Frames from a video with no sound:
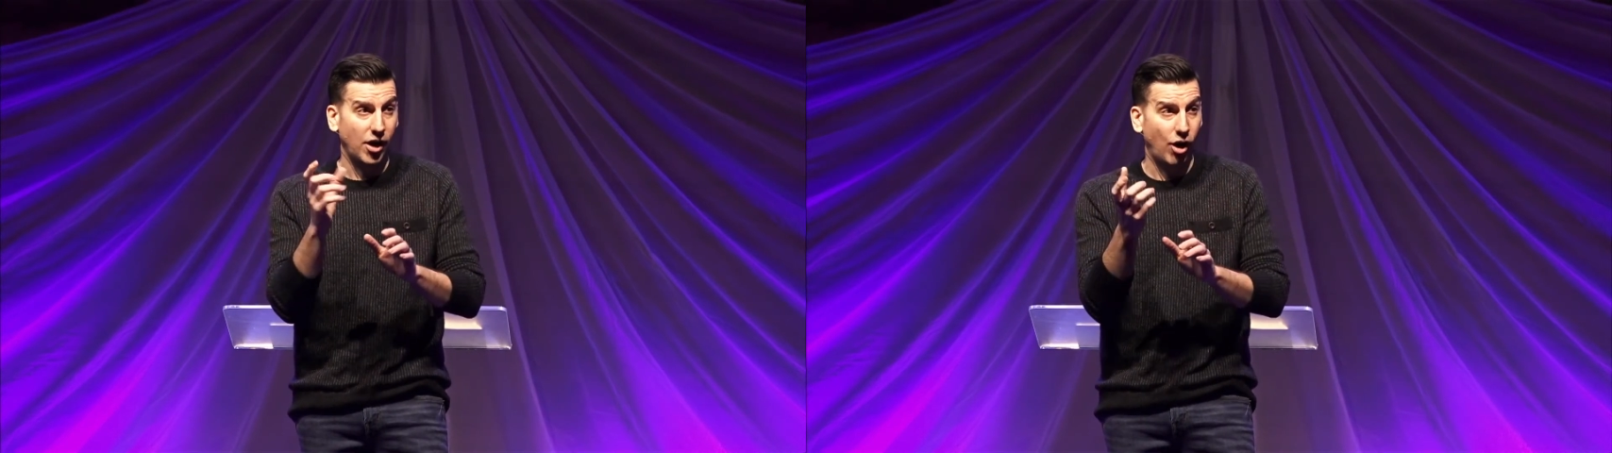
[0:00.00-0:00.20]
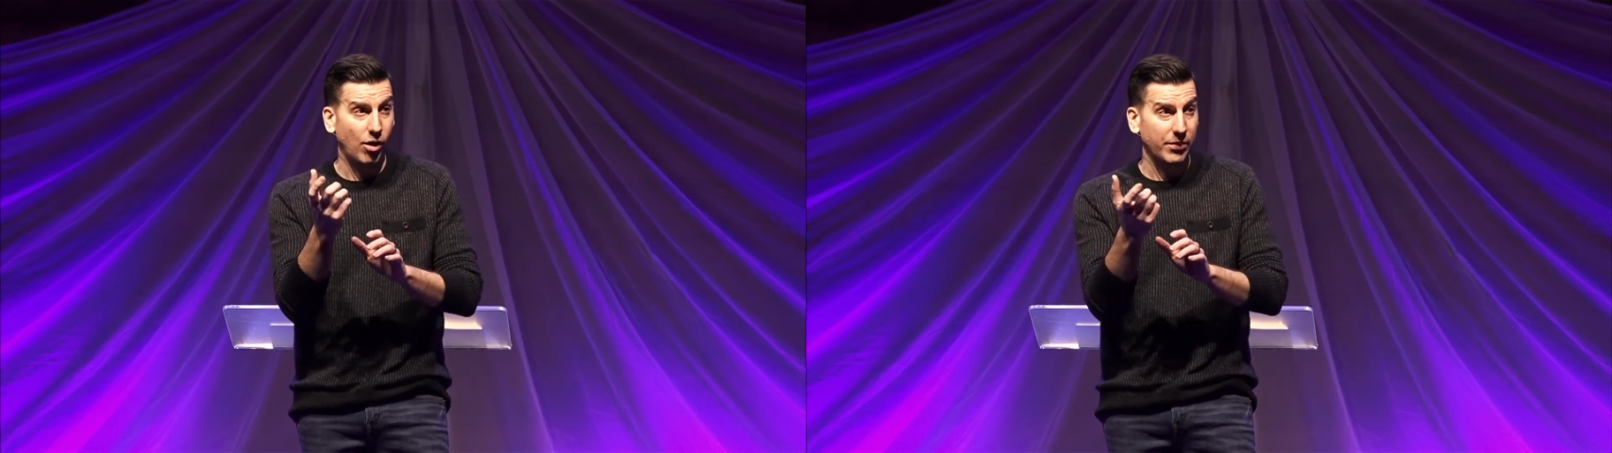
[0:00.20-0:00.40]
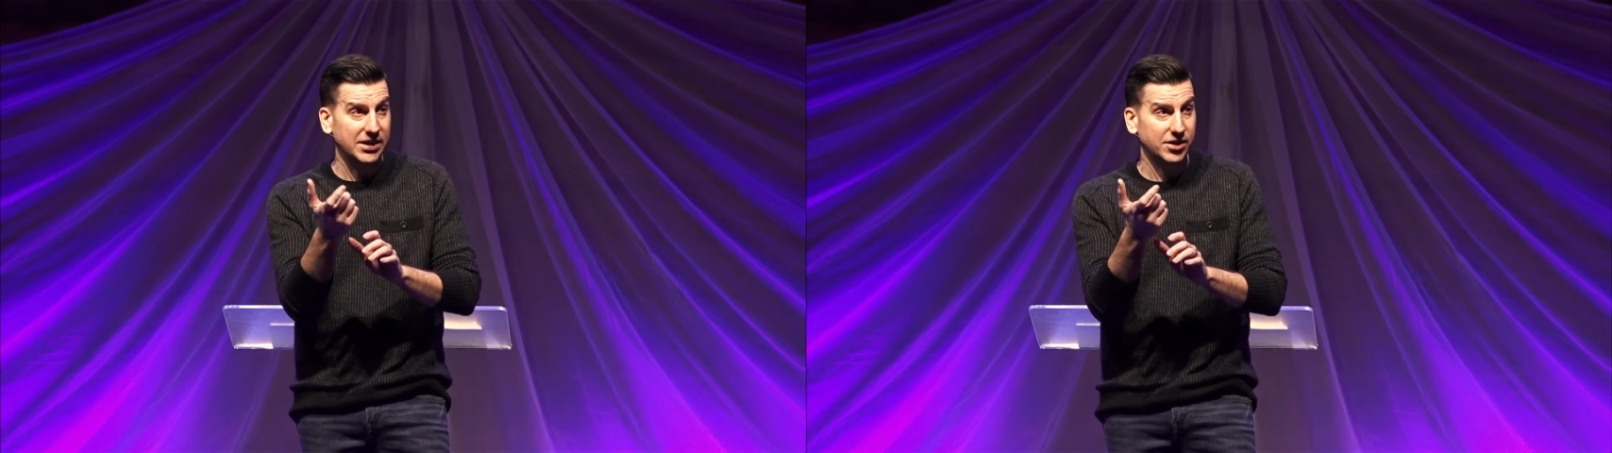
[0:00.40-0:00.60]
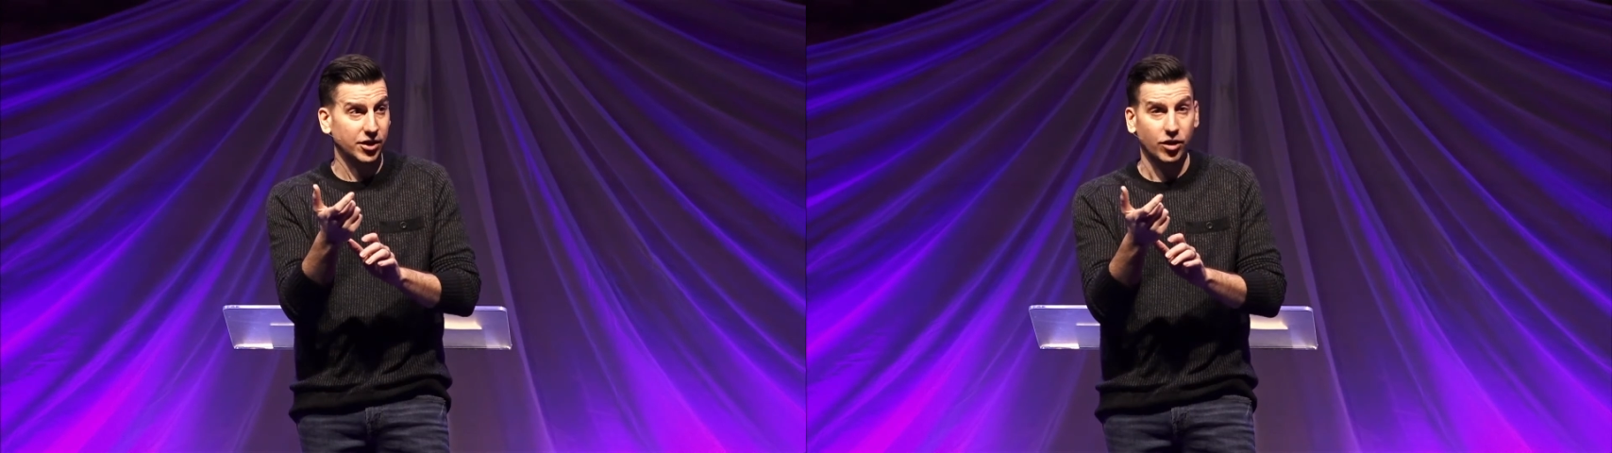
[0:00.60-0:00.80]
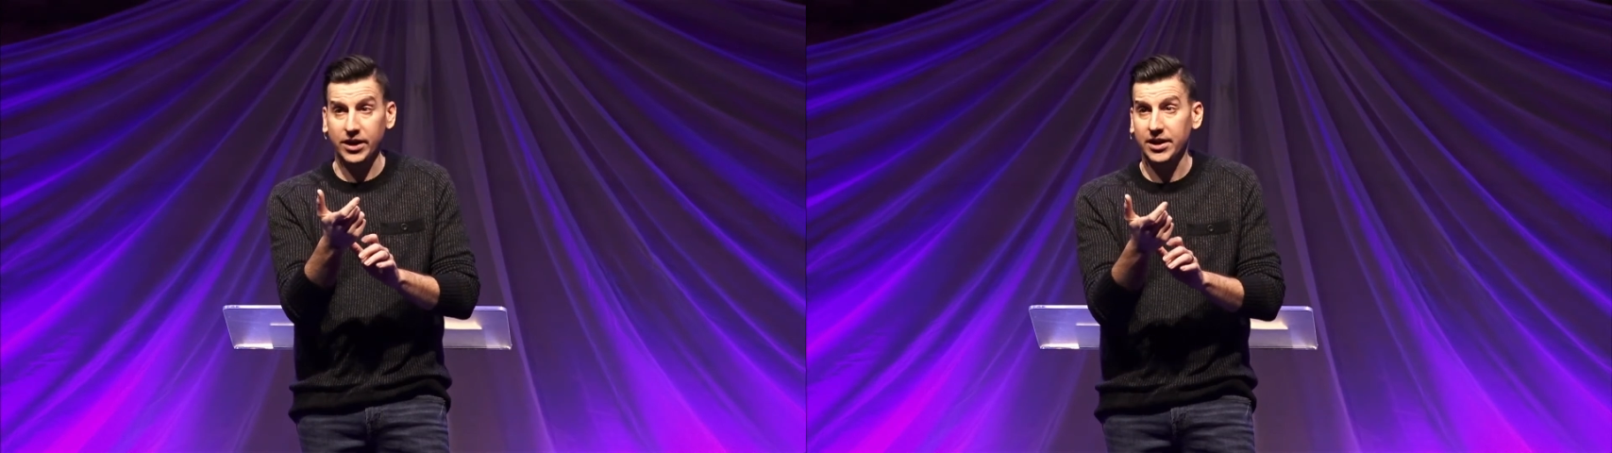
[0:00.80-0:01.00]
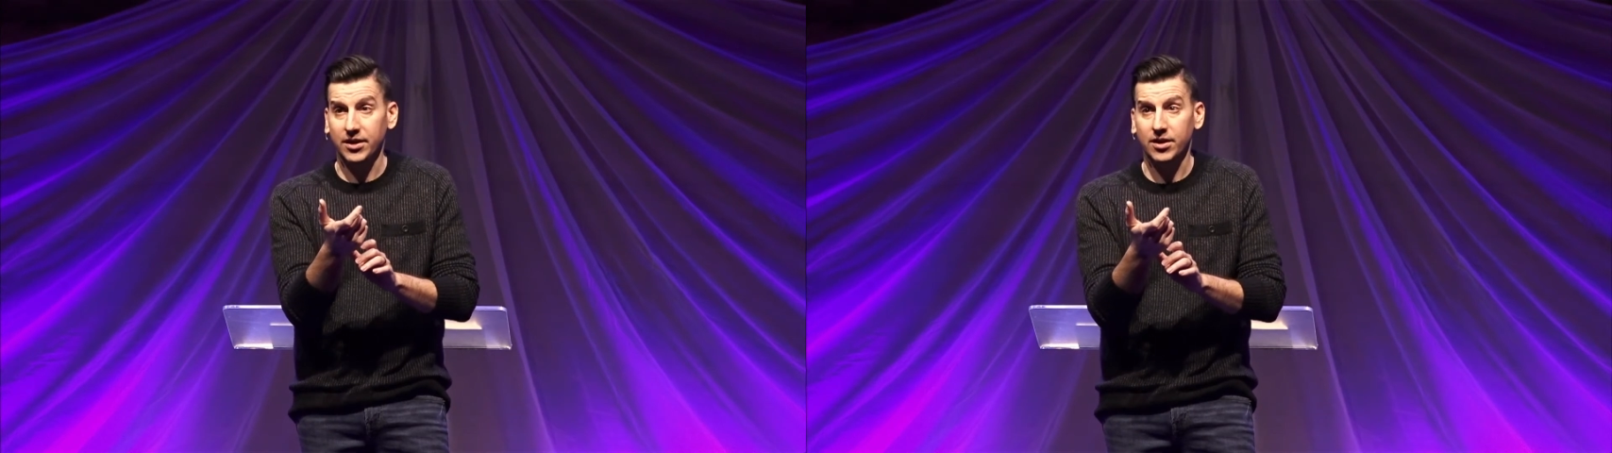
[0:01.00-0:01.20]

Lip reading: all means in the Greek?